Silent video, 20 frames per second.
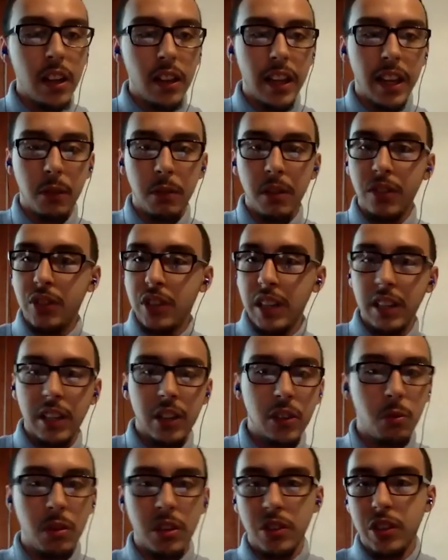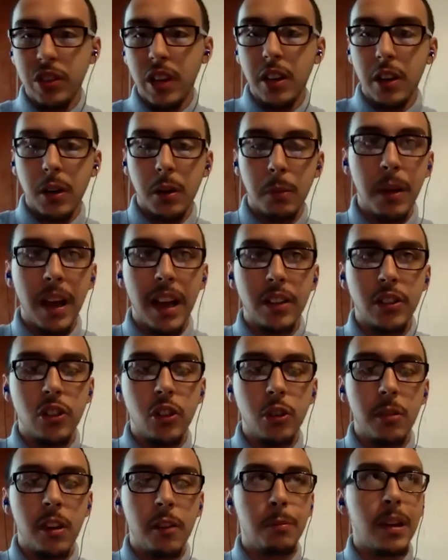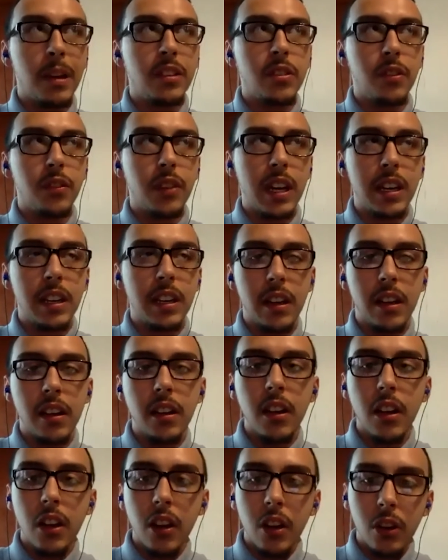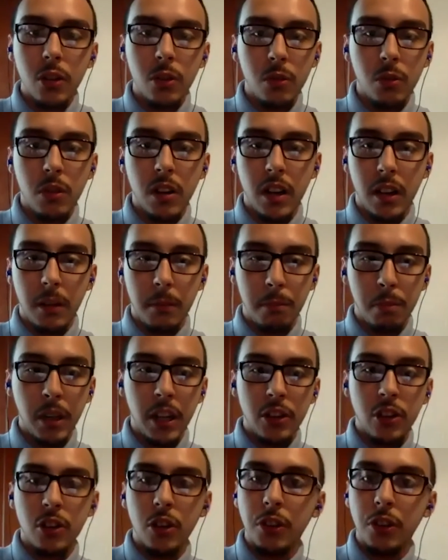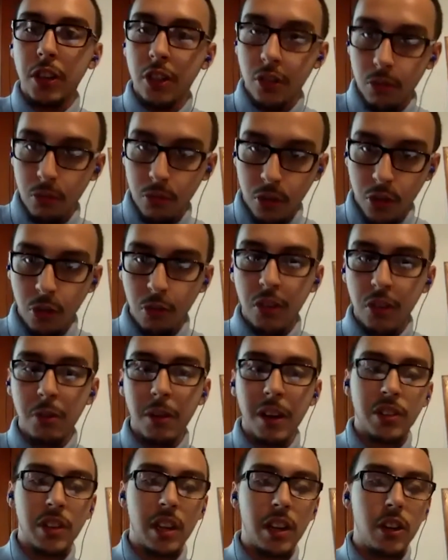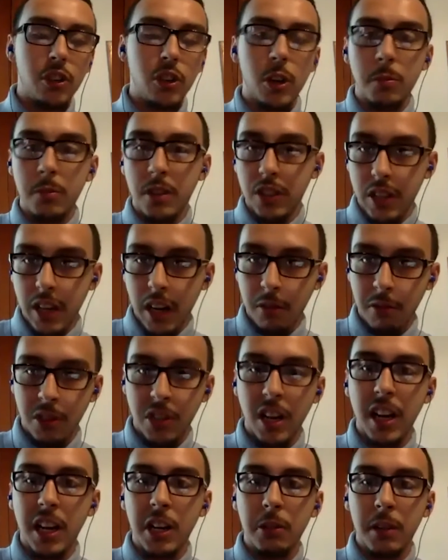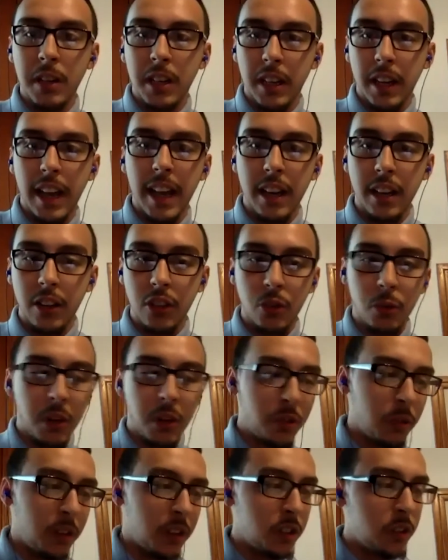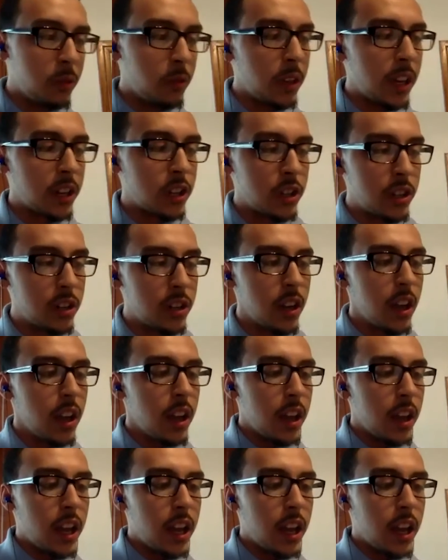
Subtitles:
Like we've seen this with Senator Pat Toomey of Pennsylvania, who pledged to only do 2 U.S. Senate terms. He's now retiring ahead of the 2022 election.